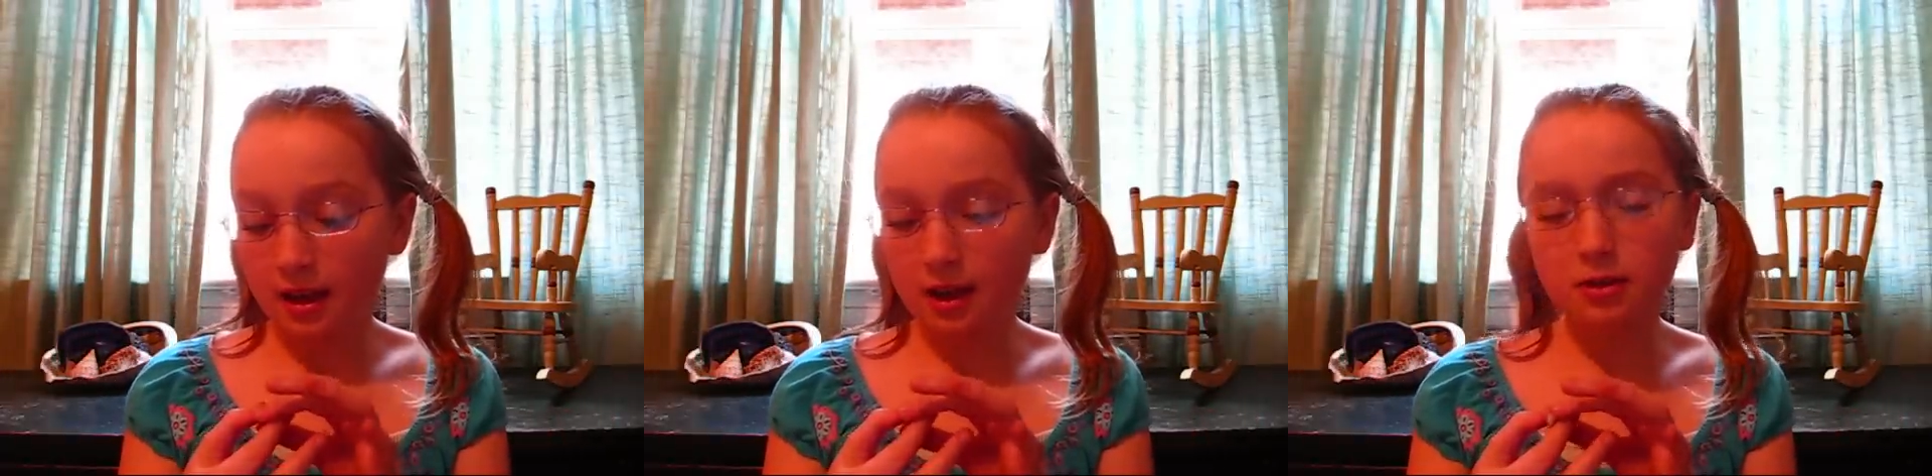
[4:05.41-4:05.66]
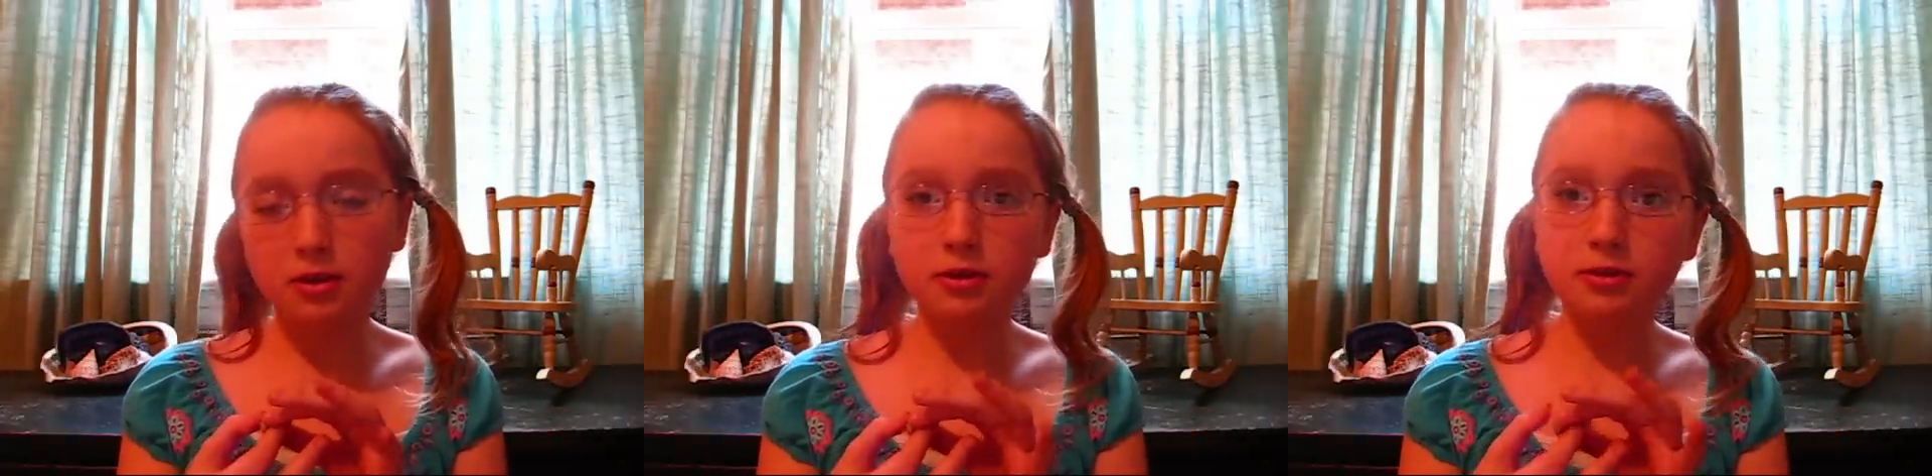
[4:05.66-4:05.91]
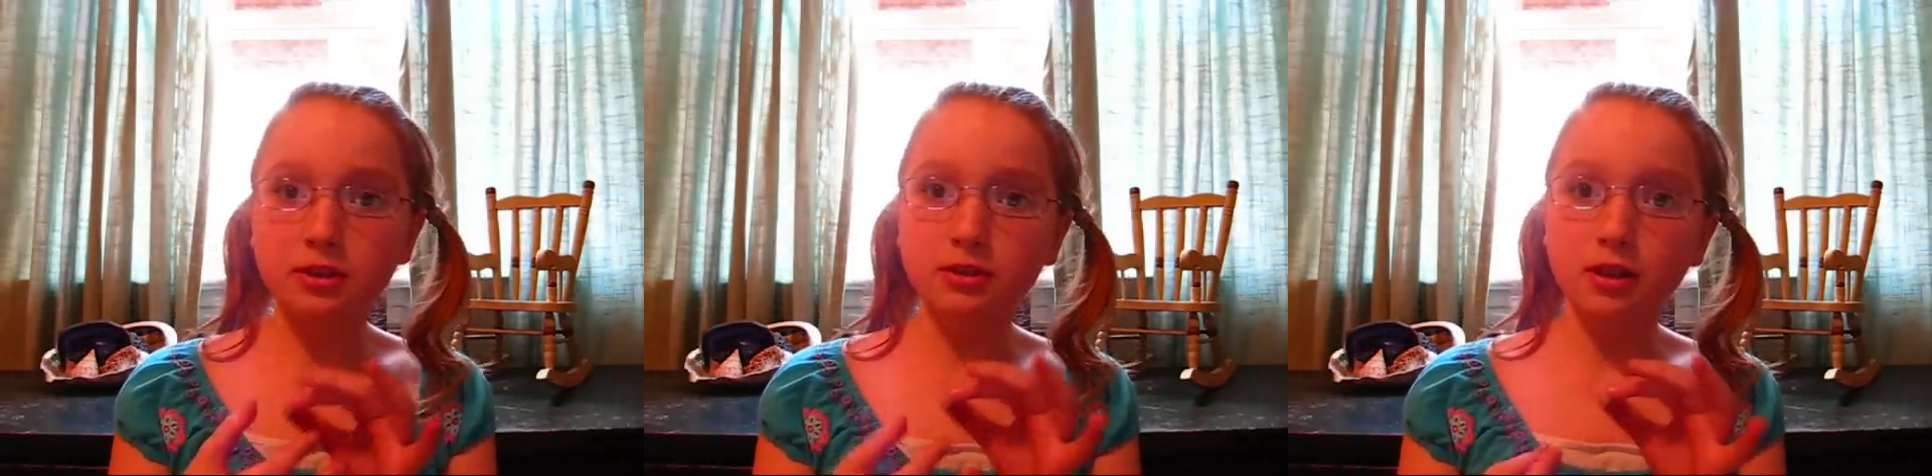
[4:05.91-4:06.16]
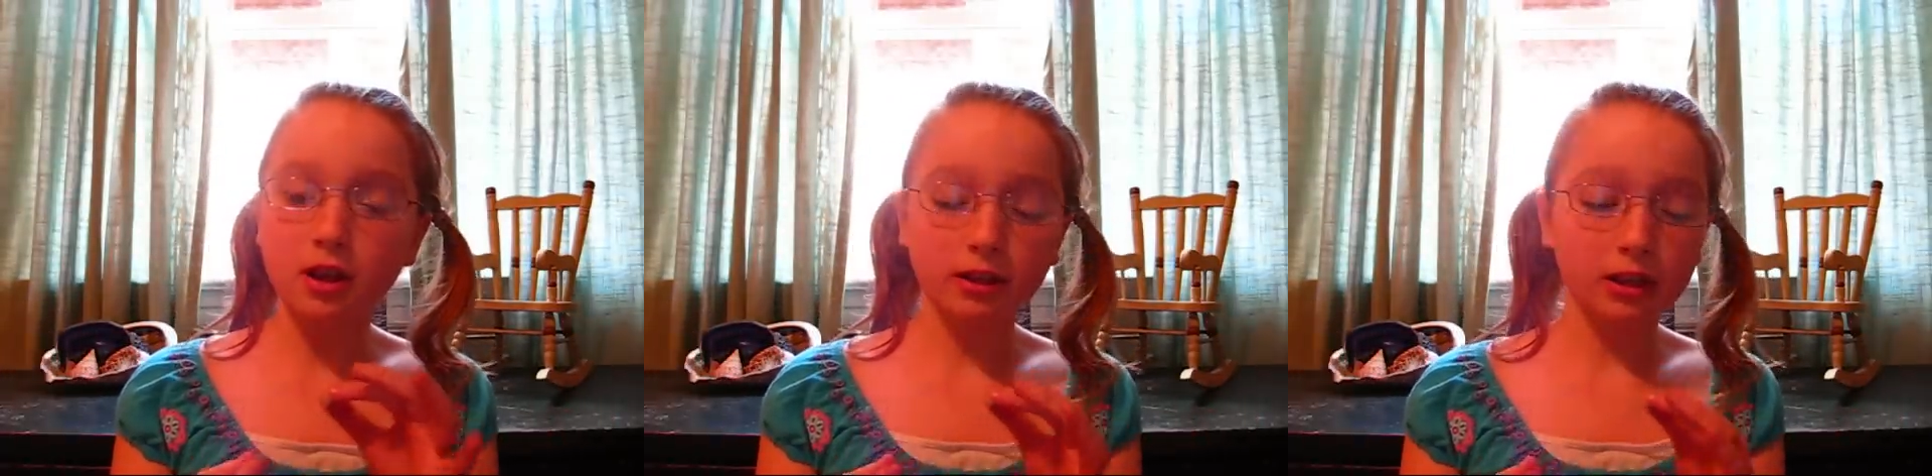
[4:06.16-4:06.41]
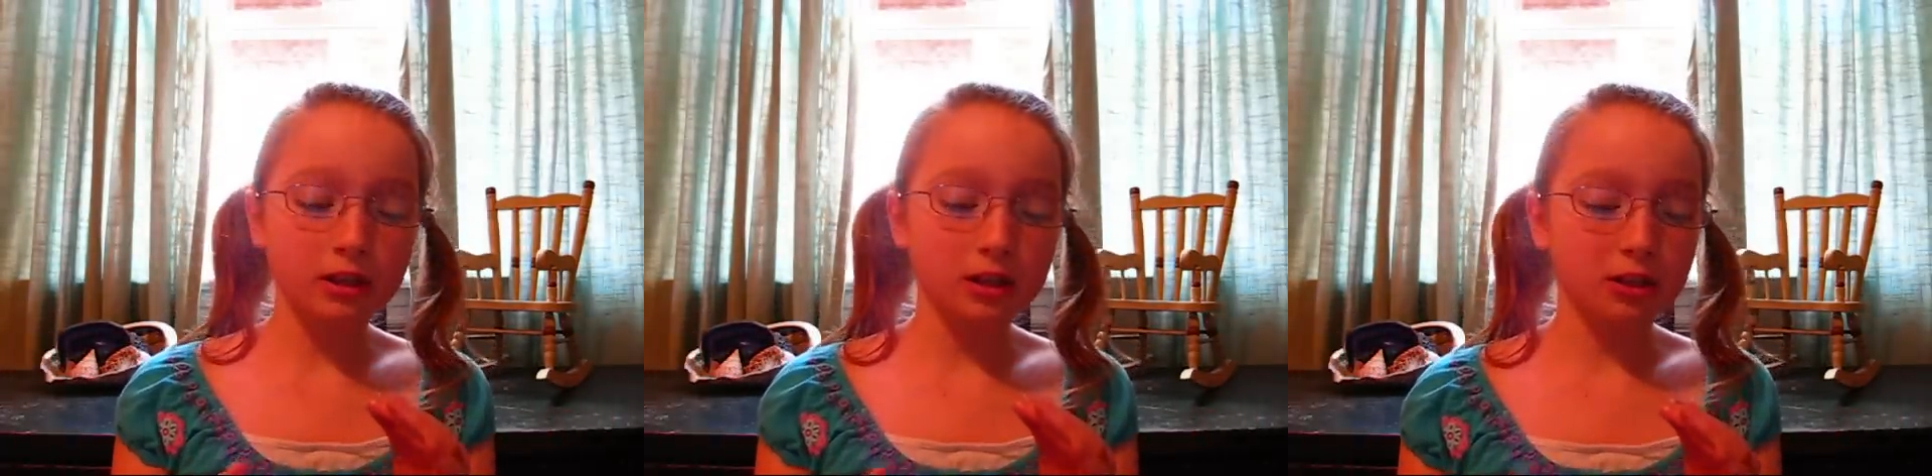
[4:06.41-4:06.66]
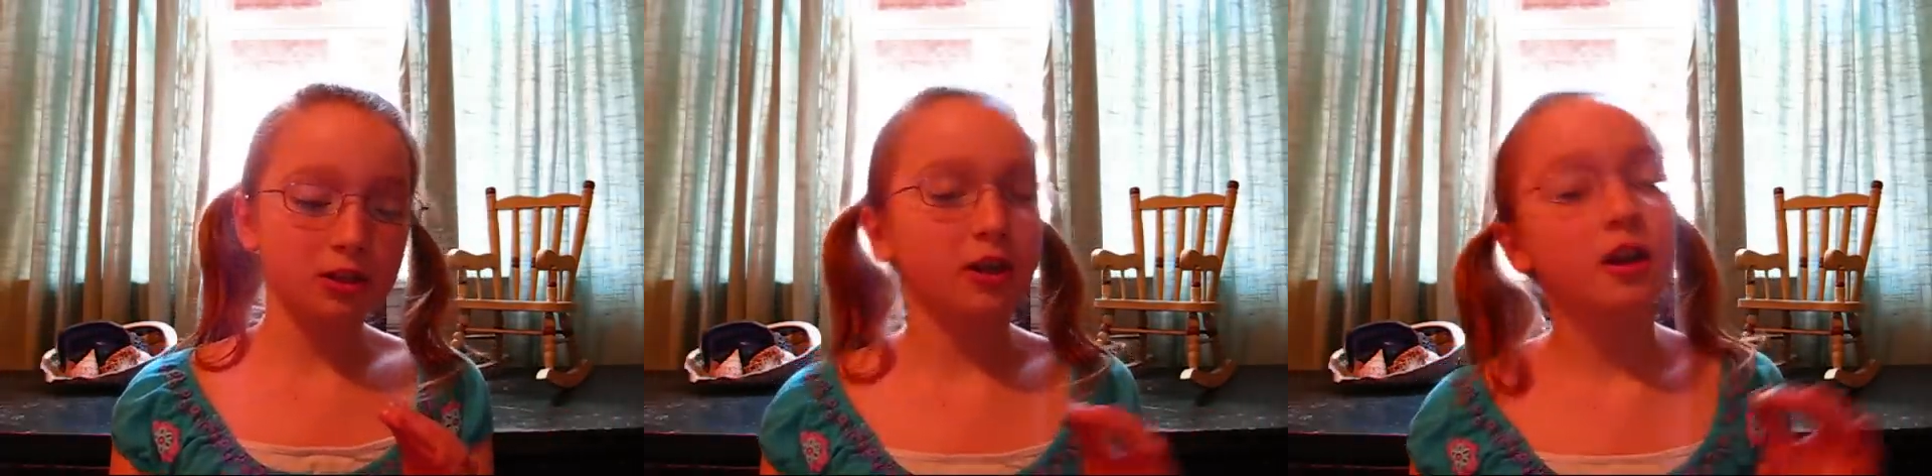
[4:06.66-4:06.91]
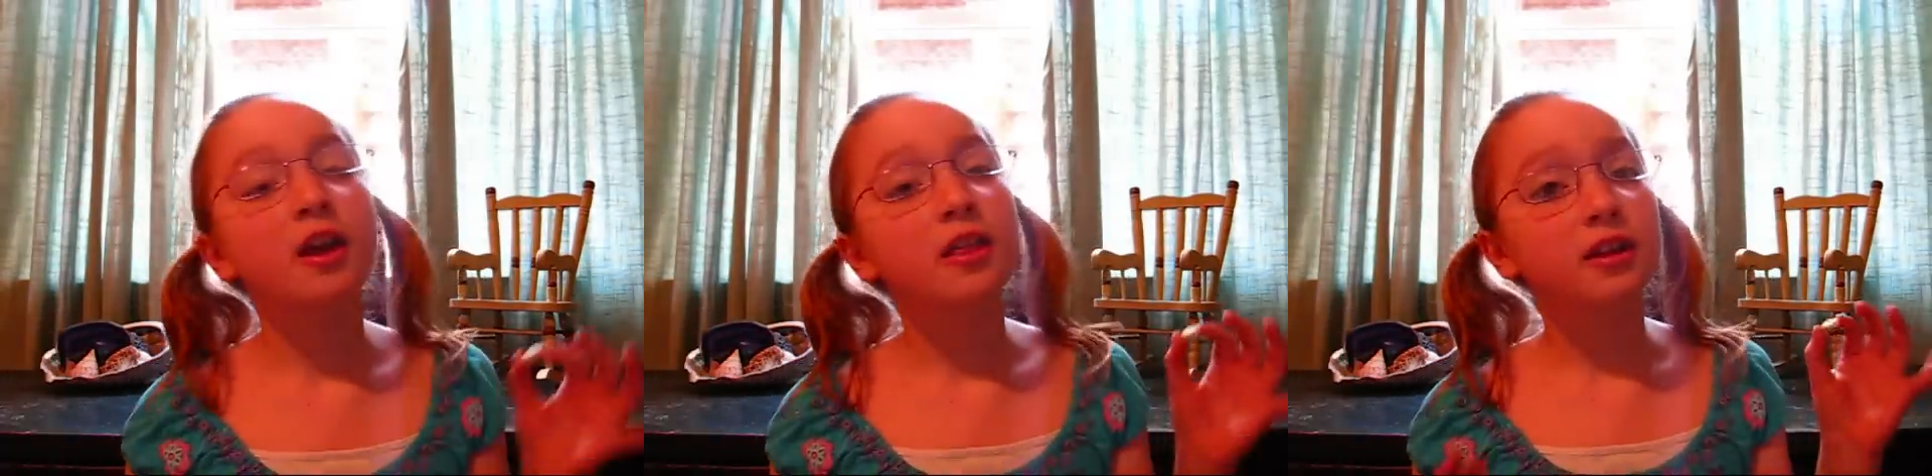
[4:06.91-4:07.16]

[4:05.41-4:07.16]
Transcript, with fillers: How do you use a solid conditioner.